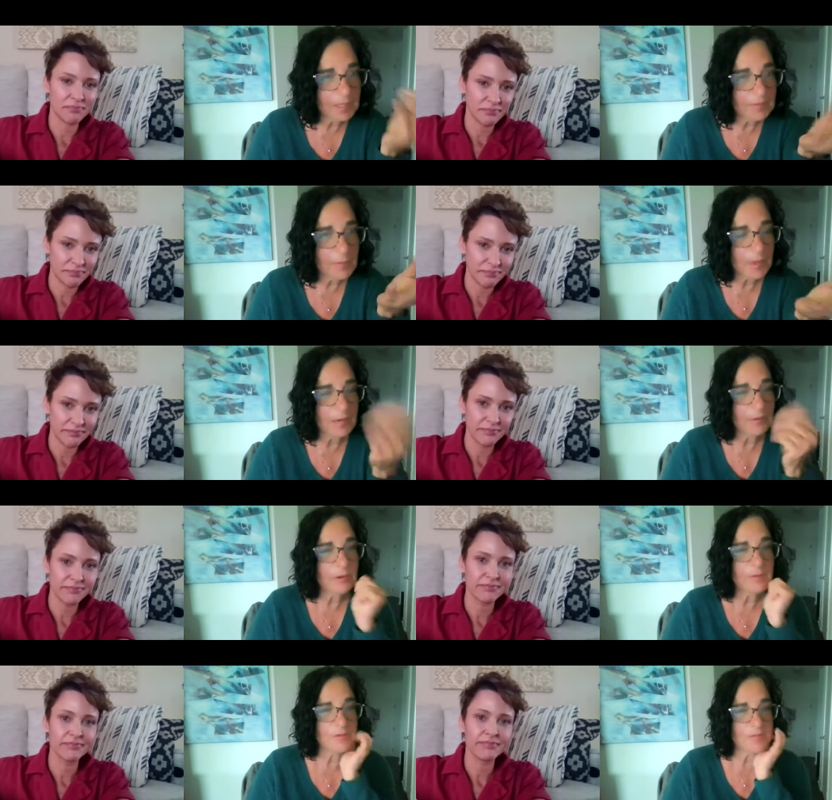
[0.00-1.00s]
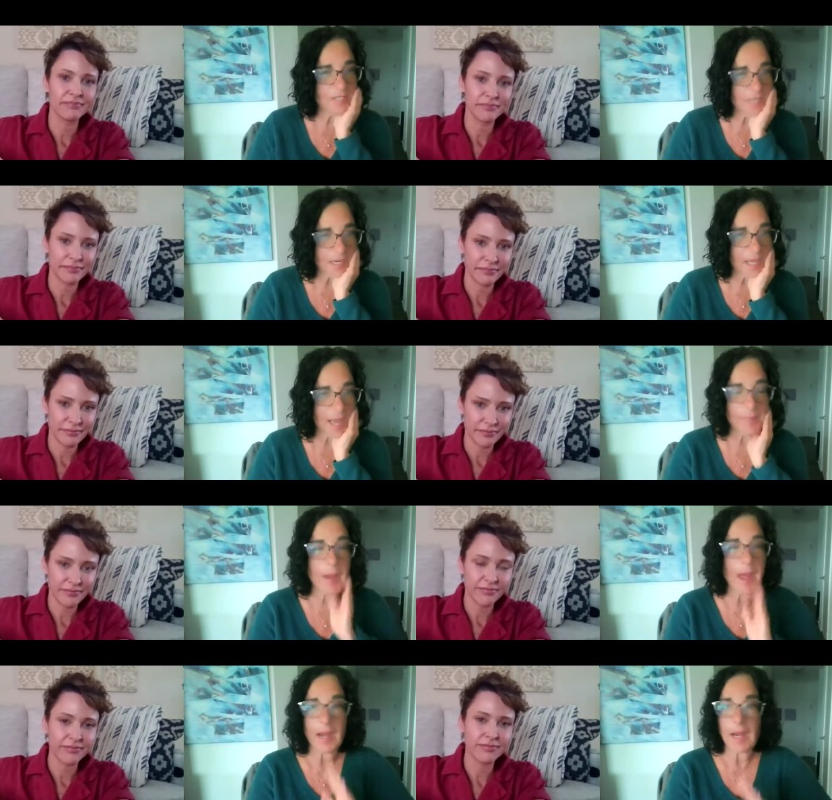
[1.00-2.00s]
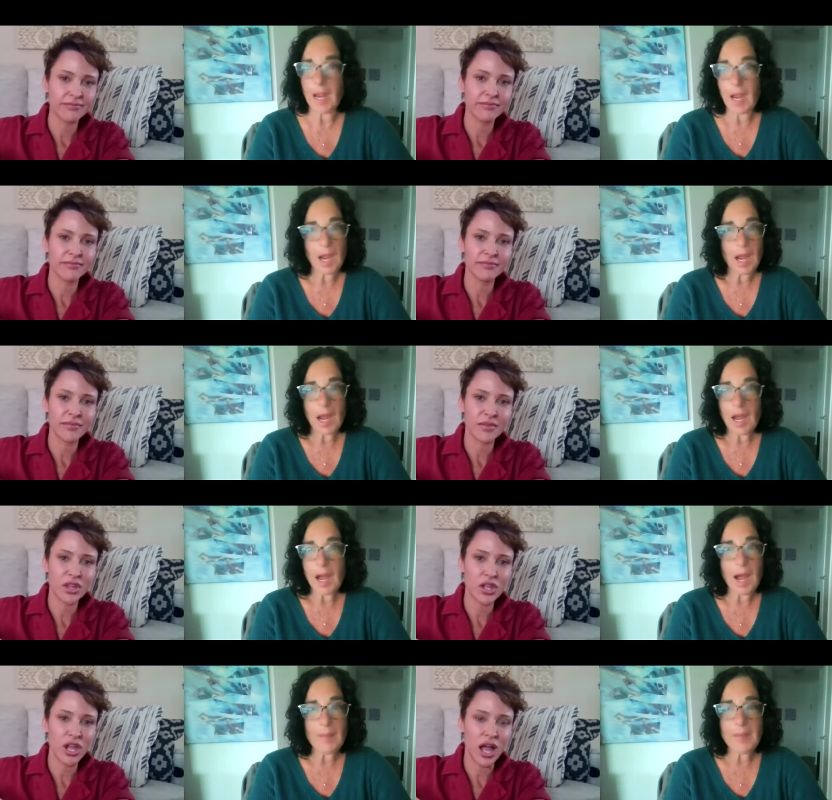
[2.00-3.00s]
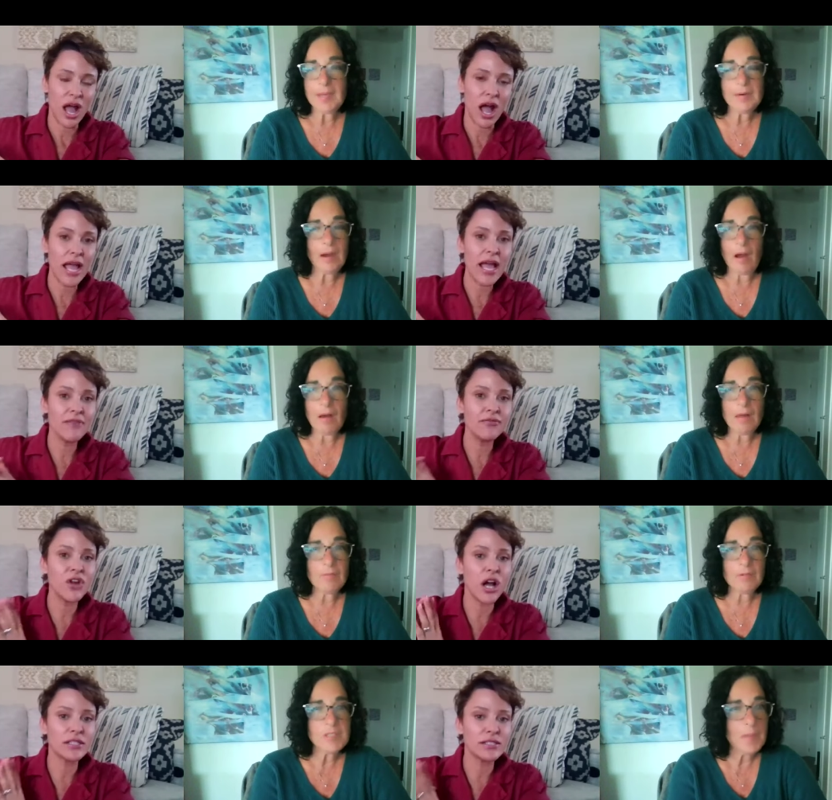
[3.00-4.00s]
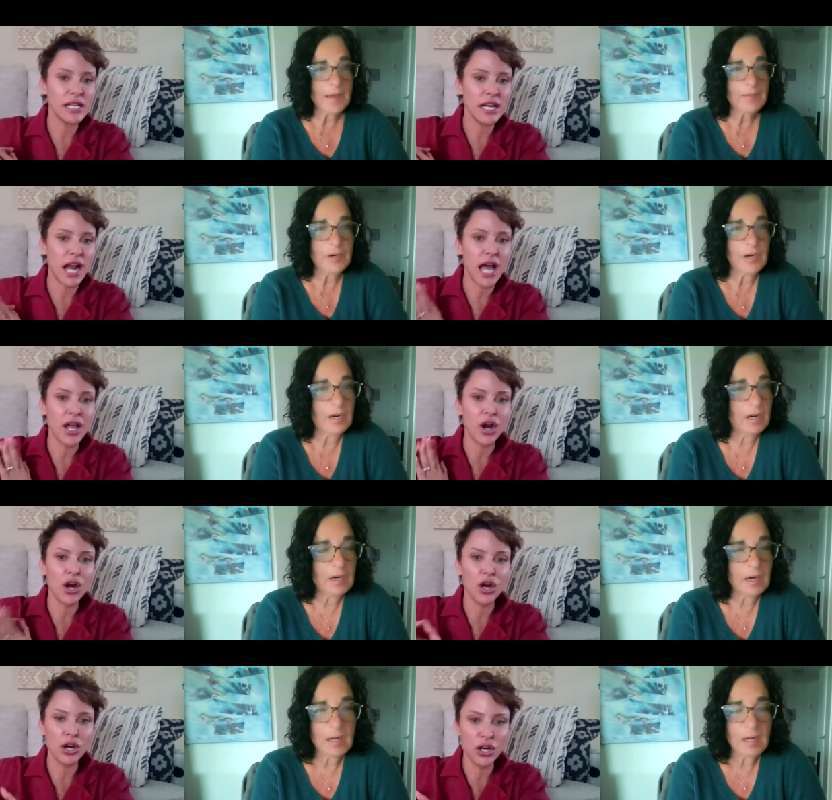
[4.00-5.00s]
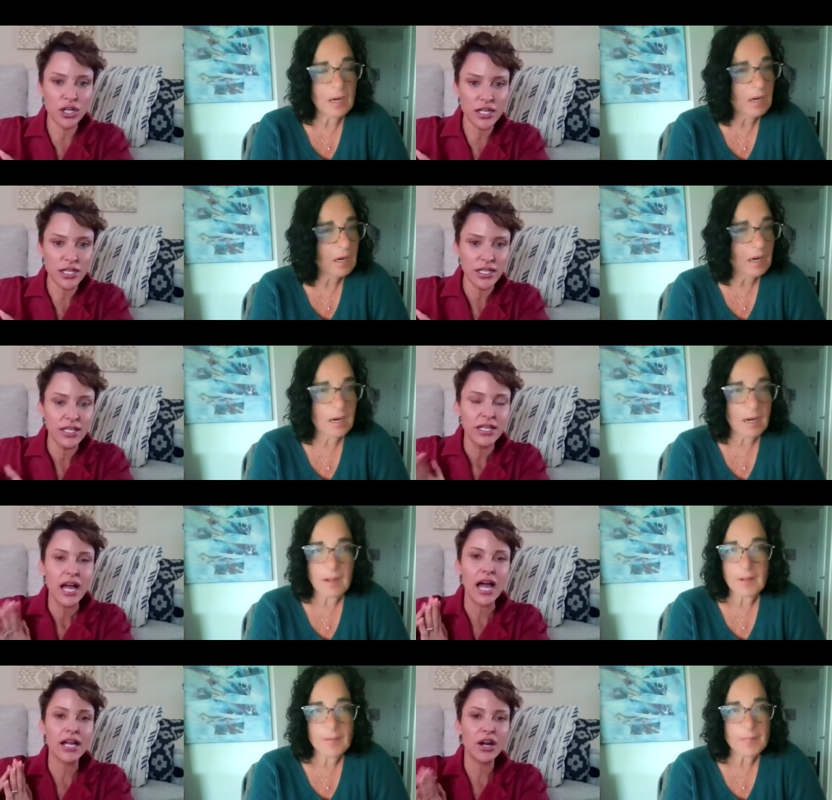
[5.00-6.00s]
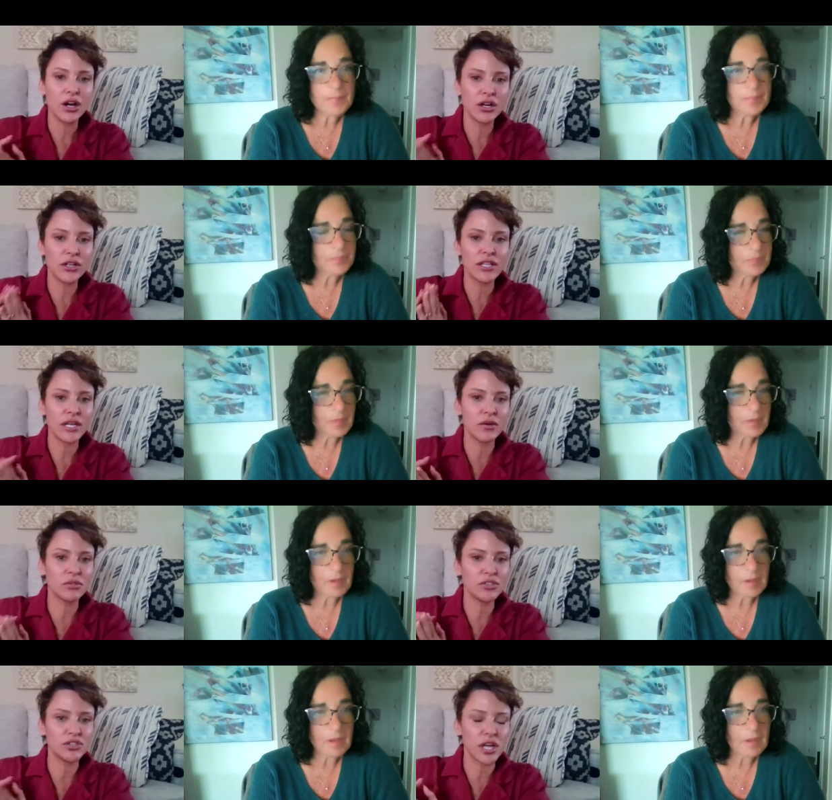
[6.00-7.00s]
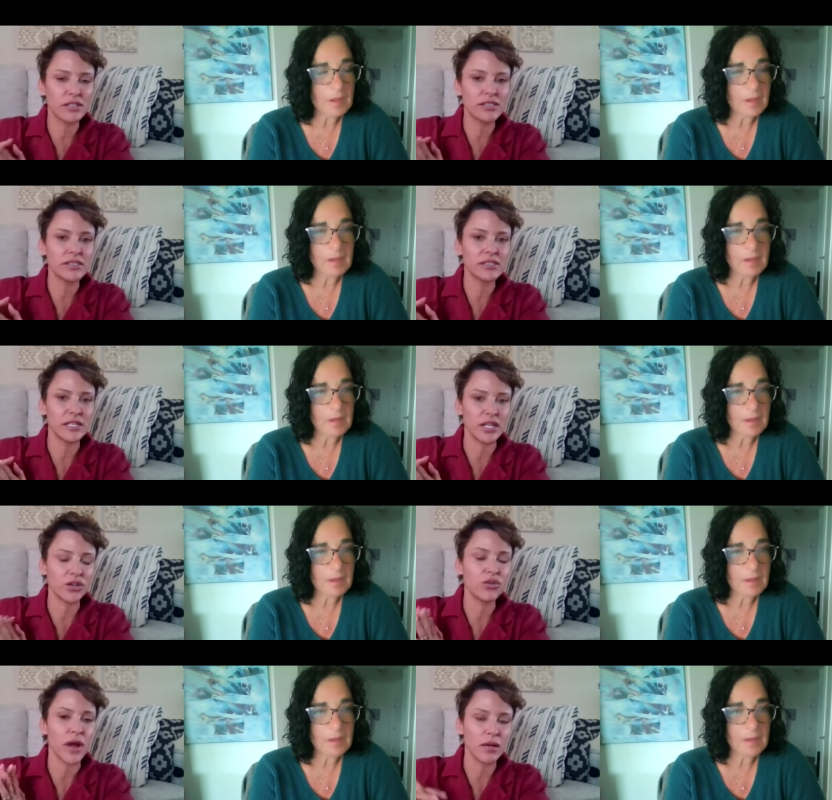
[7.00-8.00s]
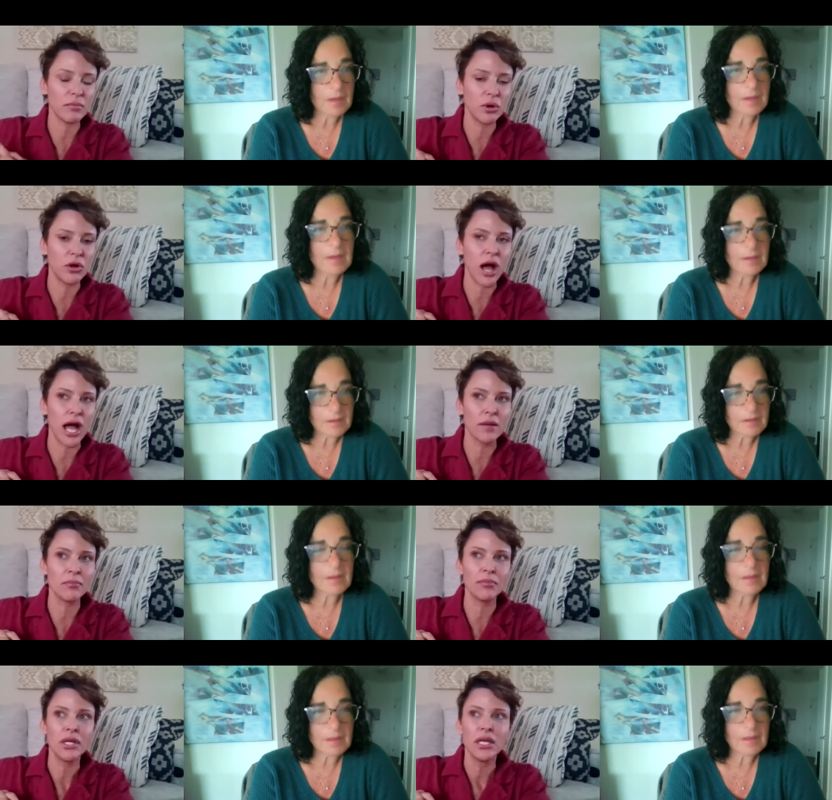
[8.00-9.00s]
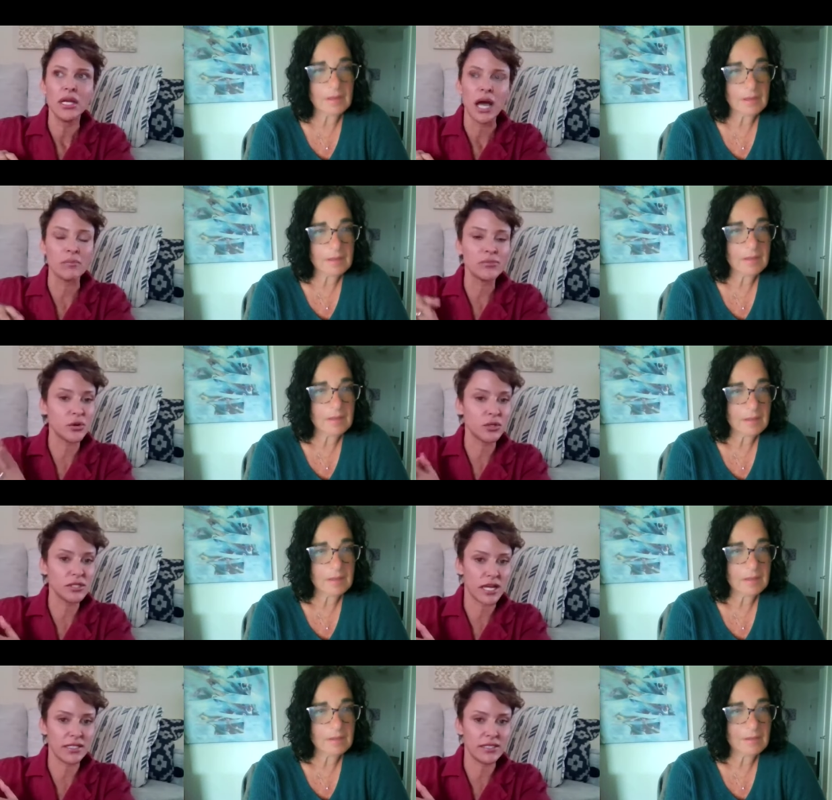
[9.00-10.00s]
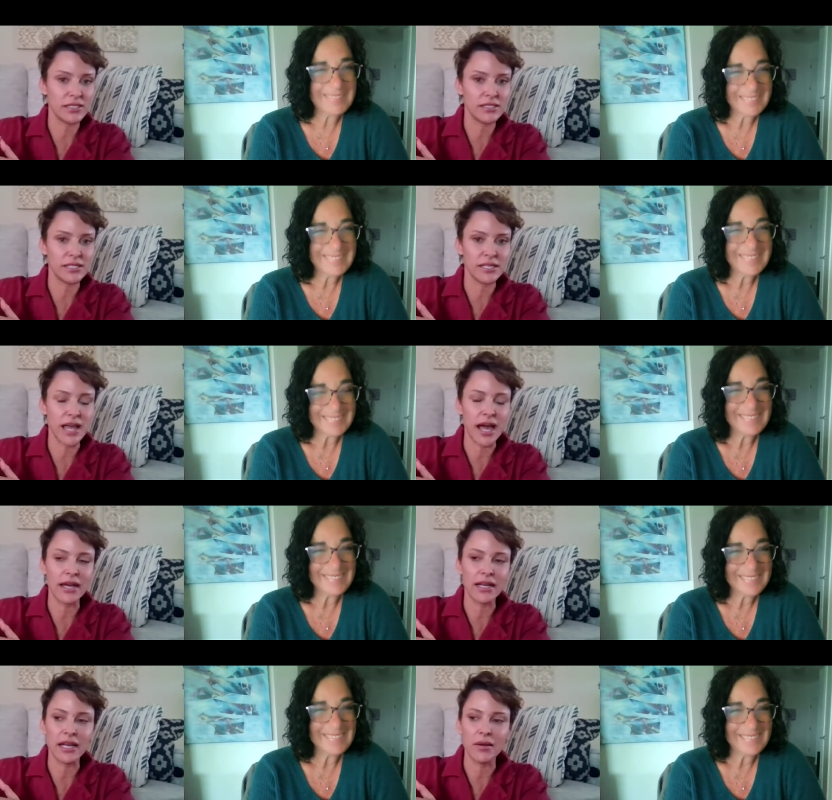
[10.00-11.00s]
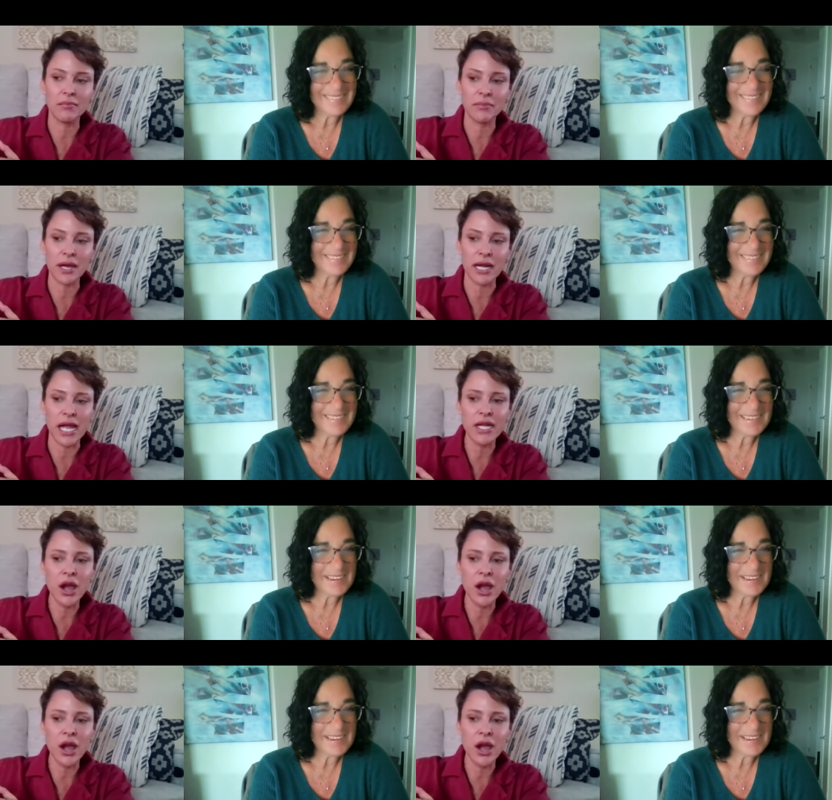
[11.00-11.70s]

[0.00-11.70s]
Speaker 1: believable. I don't know if you've seen it yet, but I mean, I have all not respect for her. I heard,
Speaker 2: I heard that it was just incredible. I'm I'm so excited to see that. Um, and I